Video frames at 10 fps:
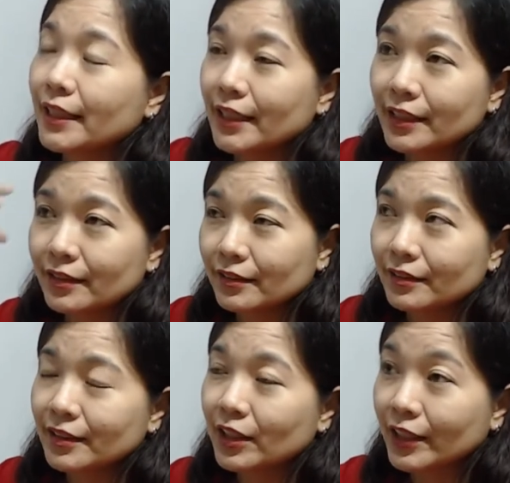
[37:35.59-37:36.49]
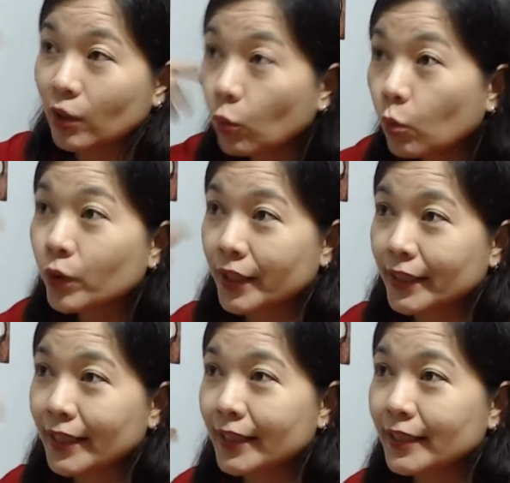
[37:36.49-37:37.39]
in na
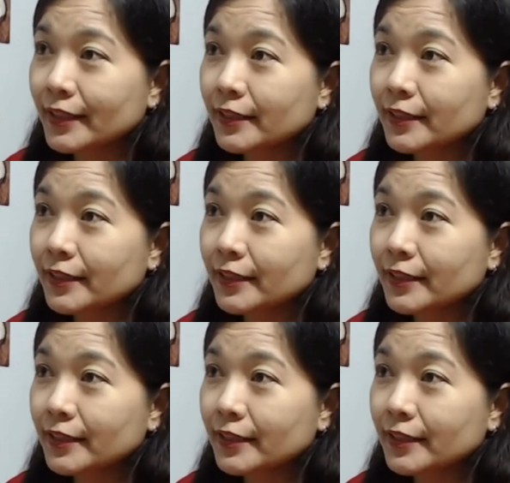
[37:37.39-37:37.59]
nauulanan,